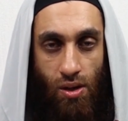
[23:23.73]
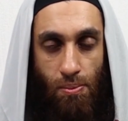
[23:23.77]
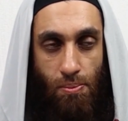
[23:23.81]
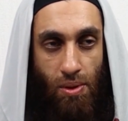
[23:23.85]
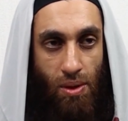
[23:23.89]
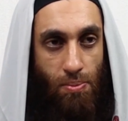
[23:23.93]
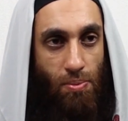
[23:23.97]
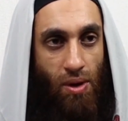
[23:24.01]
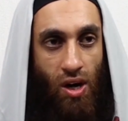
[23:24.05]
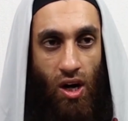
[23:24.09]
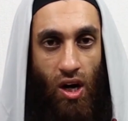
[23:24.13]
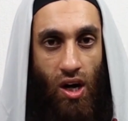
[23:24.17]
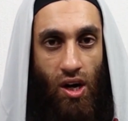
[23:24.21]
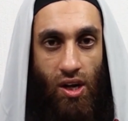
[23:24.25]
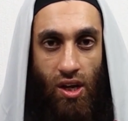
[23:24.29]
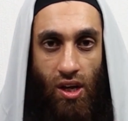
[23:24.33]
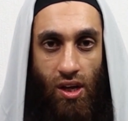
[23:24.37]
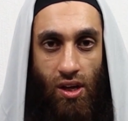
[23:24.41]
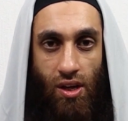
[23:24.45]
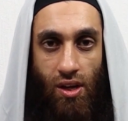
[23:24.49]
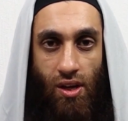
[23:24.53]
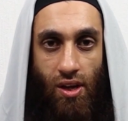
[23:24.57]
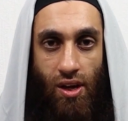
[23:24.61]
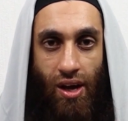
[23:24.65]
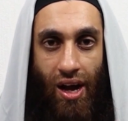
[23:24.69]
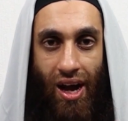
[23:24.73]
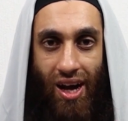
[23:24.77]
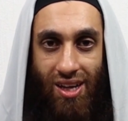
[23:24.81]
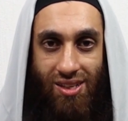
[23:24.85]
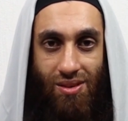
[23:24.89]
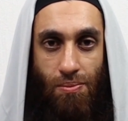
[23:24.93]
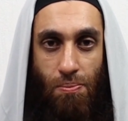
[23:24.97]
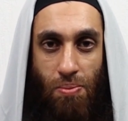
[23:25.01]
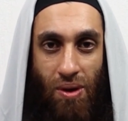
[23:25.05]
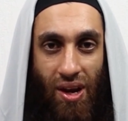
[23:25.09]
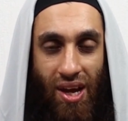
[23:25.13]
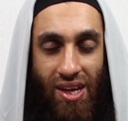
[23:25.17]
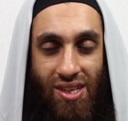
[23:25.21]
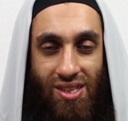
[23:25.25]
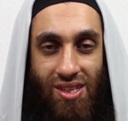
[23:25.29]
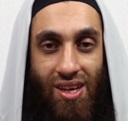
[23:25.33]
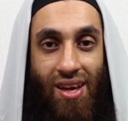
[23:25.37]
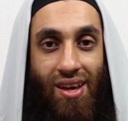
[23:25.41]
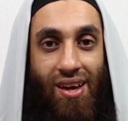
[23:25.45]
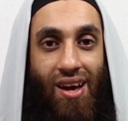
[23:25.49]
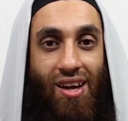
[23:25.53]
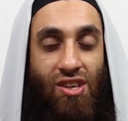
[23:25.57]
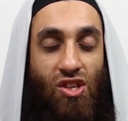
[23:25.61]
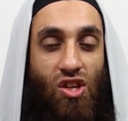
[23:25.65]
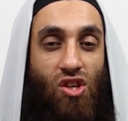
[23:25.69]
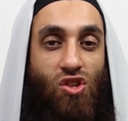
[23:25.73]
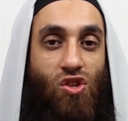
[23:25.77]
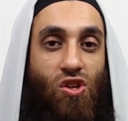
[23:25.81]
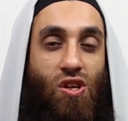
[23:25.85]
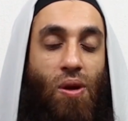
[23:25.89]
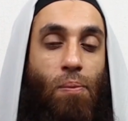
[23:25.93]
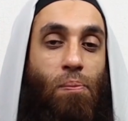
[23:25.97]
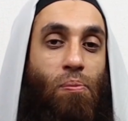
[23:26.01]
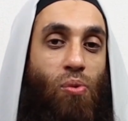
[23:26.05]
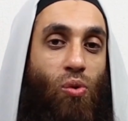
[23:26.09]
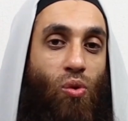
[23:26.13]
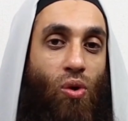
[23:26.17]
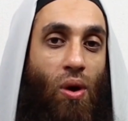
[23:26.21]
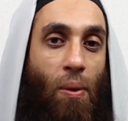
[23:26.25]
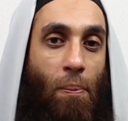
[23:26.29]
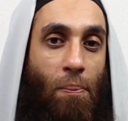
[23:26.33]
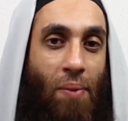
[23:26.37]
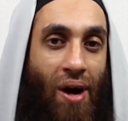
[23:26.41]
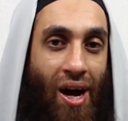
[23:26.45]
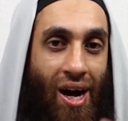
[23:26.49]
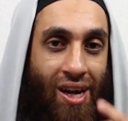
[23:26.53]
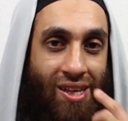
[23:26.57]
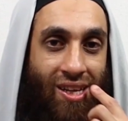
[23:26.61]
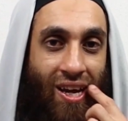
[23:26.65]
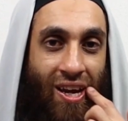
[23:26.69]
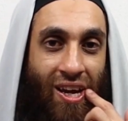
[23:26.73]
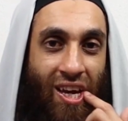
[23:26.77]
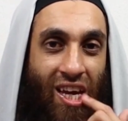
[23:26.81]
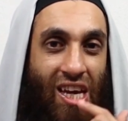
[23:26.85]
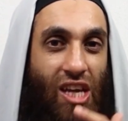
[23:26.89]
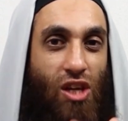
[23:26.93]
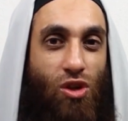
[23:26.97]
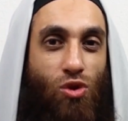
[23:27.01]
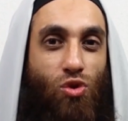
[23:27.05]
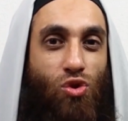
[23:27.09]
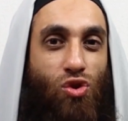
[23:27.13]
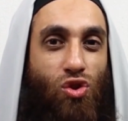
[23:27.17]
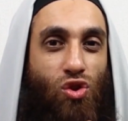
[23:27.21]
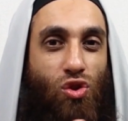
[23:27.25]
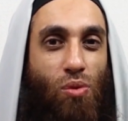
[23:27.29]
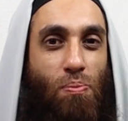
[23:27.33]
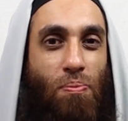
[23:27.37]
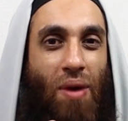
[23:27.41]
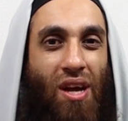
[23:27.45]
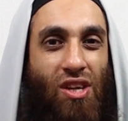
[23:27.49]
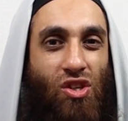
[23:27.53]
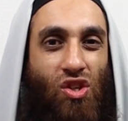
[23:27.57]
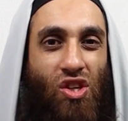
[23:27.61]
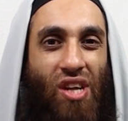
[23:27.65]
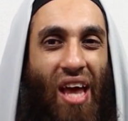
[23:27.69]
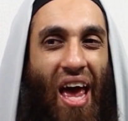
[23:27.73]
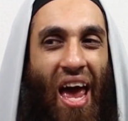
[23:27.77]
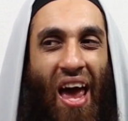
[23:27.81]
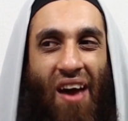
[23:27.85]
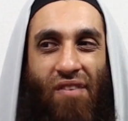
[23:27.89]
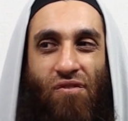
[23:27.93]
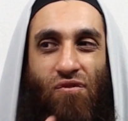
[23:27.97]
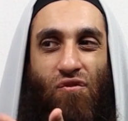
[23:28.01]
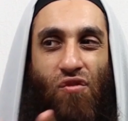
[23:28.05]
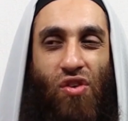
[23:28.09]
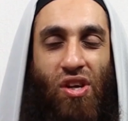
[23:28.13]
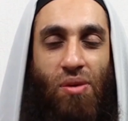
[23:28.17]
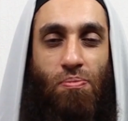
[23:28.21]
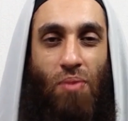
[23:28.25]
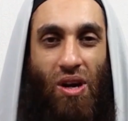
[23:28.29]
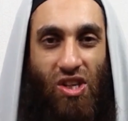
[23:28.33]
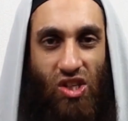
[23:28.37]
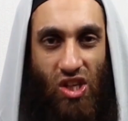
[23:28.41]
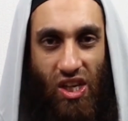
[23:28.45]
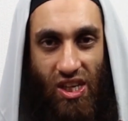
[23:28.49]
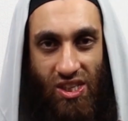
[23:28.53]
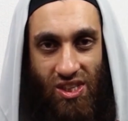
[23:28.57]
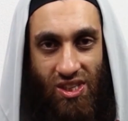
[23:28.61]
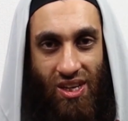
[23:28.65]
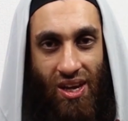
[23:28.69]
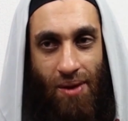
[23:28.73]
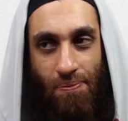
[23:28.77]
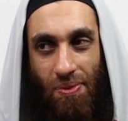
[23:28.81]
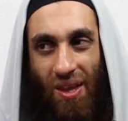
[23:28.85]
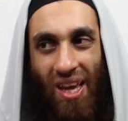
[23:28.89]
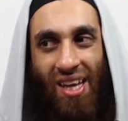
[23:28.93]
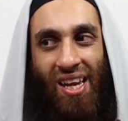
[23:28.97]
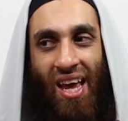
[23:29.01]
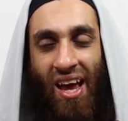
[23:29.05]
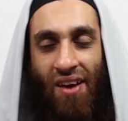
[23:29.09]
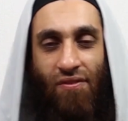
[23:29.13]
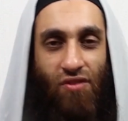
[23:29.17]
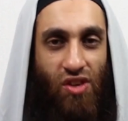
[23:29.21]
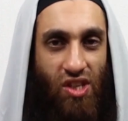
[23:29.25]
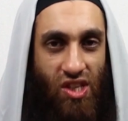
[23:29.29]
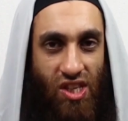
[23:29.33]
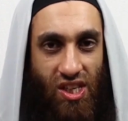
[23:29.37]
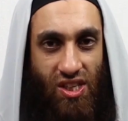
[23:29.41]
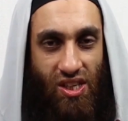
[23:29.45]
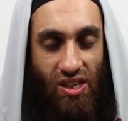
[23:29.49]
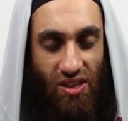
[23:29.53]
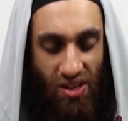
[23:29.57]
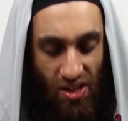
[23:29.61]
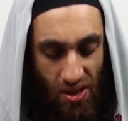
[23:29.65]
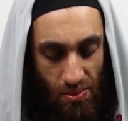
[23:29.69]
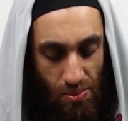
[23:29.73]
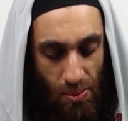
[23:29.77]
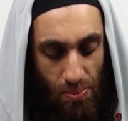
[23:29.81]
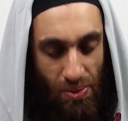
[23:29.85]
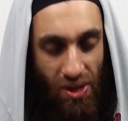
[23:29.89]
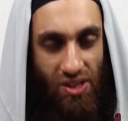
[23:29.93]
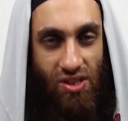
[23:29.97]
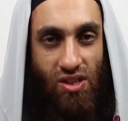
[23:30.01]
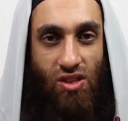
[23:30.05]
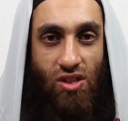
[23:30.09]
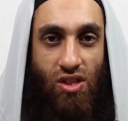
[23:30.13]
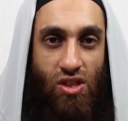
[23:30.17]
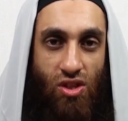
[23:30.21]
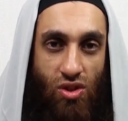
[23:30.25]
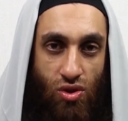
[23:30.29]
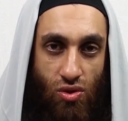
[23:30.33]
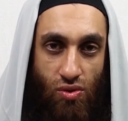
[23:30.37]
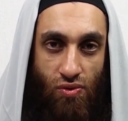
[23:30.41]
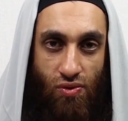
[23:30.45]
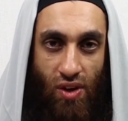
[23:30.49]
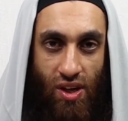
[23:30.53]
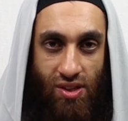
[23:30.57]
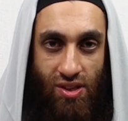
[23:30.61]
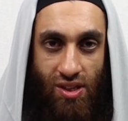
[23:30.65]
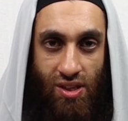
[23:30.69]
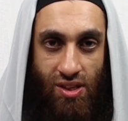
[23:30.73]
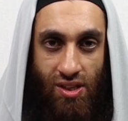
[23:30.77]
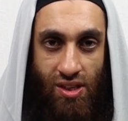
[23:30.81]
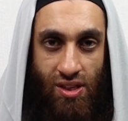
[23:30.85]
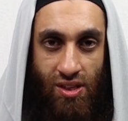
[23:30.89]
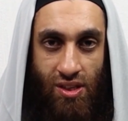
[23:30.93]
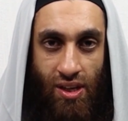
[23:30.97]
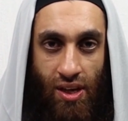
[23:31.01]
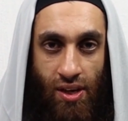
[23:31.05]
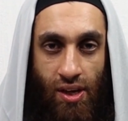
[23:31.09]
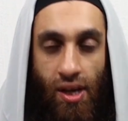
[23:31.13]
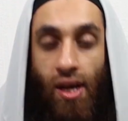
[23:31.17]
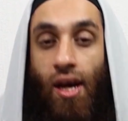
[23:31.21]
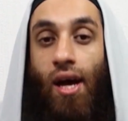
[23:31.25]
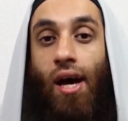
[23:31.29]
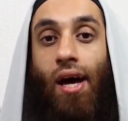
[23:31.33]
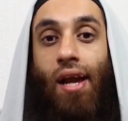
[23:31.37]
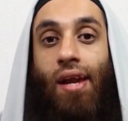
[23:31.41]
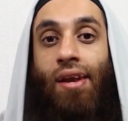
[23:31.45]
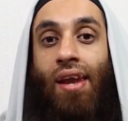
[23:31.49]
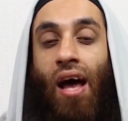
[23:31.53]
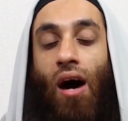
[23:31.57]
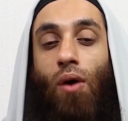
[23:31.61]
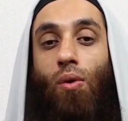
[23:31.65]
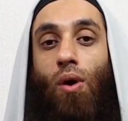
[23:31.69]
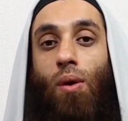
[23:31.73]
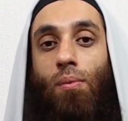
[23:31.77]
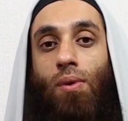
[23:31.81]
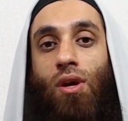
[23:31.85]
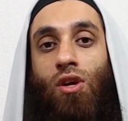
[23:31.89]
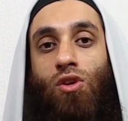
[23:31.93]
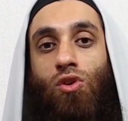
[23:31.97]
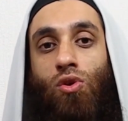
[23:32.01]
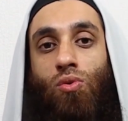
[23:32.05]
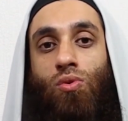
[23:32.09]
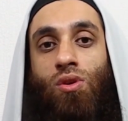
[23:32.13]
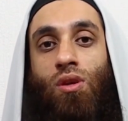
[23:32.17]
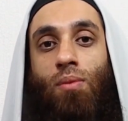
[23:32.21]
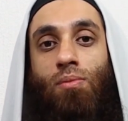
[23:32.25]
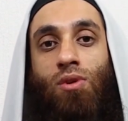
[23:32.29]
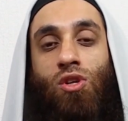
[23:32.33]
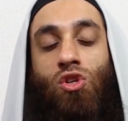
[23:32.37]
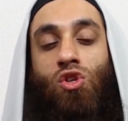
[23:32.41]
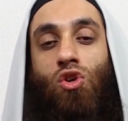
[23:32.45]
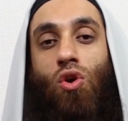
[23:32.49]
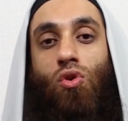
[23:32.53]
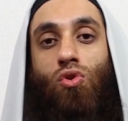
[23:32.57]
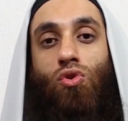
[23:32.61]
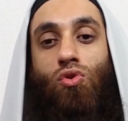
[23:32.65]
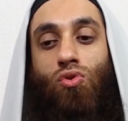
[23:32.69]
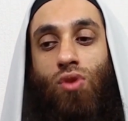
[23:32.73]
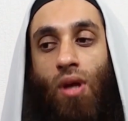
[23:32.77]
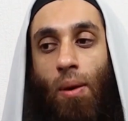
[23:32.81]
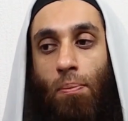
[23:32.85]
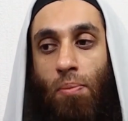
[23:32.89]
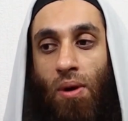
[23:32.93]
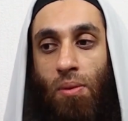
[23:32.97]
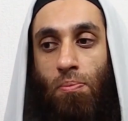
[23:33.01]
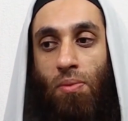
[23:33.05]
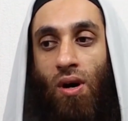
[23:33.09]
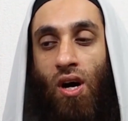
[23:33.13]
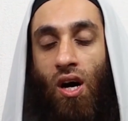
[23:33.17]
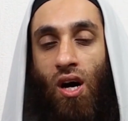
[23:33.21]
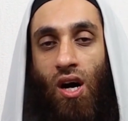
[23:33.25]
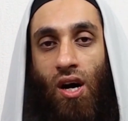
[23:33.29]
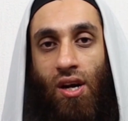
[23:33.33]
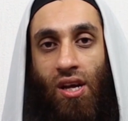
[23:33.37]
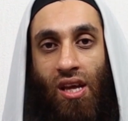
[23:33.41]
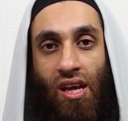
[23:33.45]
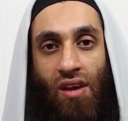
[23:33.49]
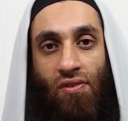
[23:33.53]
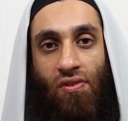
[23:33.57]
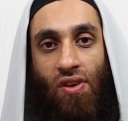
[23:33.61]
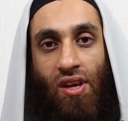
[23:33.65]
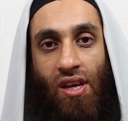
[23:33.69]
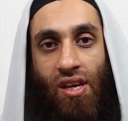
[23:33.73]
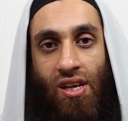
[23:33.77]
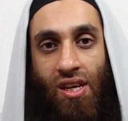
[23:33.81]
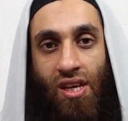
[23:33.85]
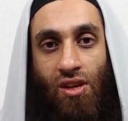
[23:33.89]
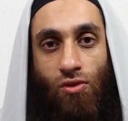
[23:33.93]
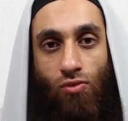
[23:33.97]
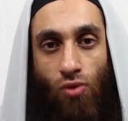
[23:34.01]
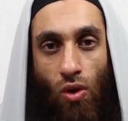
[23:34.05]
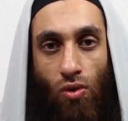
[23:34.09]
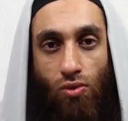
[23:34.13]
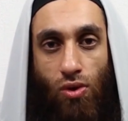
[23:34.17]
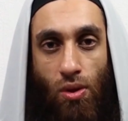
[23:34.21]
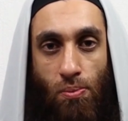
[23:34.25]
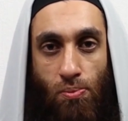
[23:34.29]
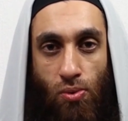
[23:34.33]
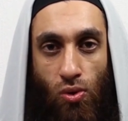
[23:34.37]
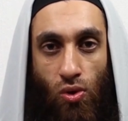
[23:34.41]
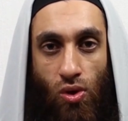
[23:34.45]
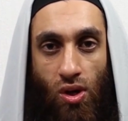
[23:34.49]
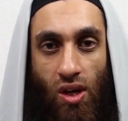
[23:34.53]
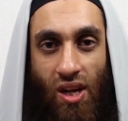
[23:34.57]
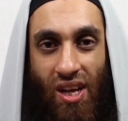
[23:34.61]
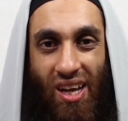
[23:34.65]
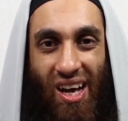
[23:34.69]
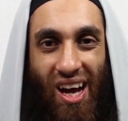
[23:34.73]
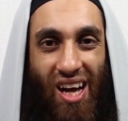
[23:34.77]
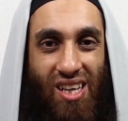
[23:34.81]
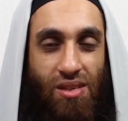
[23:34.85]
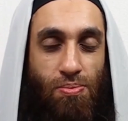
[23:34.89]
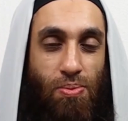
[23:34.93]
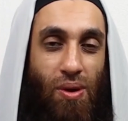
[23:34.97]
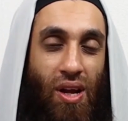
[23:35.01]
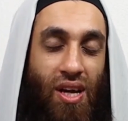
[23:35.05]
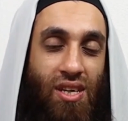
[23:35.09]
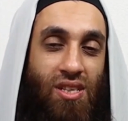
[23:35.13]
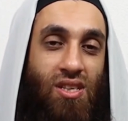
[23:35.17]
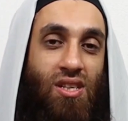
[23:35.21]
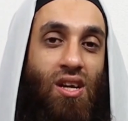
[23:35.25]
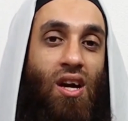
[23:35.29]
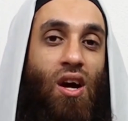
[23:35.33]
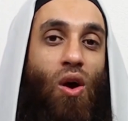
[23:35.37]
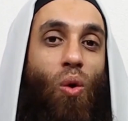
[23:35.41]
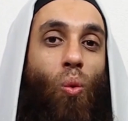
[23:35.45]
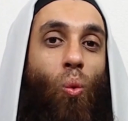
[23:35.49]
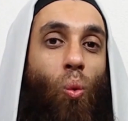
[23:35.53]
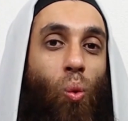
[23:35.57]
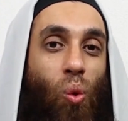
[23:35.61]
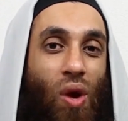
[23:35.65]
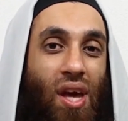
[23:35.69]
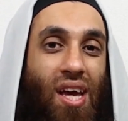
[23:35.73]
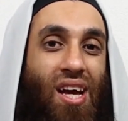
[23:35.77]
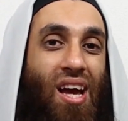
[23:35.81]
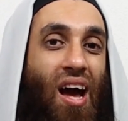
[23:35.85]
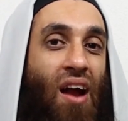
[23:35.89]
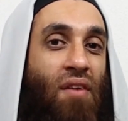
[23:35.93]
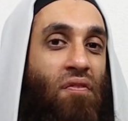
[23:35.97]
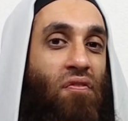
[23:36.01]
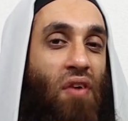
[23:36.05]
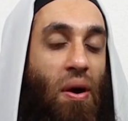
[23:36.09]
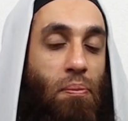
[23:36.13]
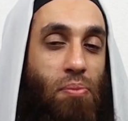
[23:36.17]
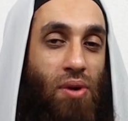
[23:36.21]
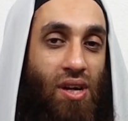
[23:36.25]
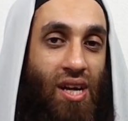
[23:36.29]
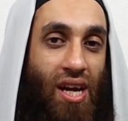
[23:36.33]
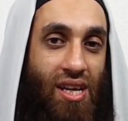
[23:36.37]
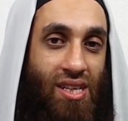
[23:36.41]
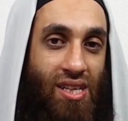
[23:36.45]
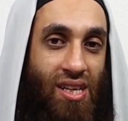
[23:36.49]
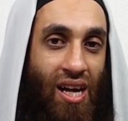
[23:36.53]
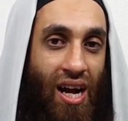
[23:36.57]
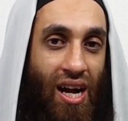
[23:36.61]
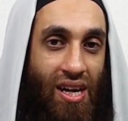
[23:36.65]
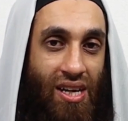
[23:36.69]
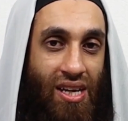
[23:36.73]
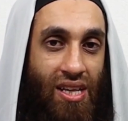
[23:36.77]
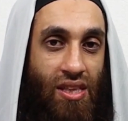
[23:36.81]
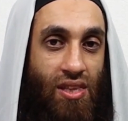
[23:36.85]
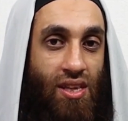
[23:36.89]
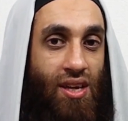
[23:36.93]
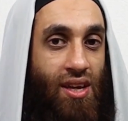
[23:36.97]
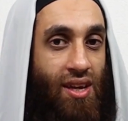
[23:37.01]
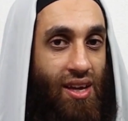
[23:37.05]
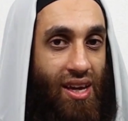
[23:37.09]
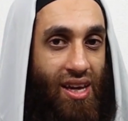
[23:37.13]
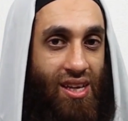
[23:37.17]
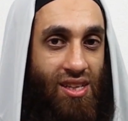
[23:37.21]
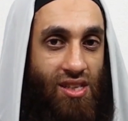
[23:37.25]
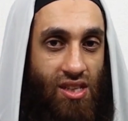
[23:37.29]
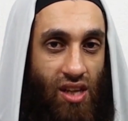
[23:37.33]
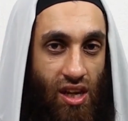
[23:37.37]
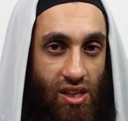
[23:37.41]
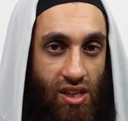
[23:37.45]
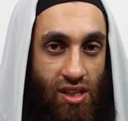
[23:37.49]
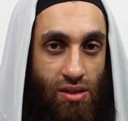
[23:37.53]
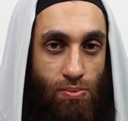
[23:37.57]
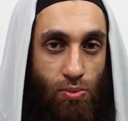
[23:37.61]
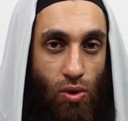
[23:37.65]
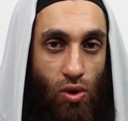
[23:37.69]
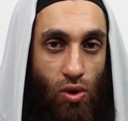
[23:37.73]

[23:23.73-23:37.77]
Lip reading: Barbahari hasn't placed such an important matter that he used to mention every majlis in every sitting, but places these two facets in there. Now what I'm going to do is I'm going to show you that Barbahari, if he indeed wrote the book, has placed weak and fabricated hadith inside this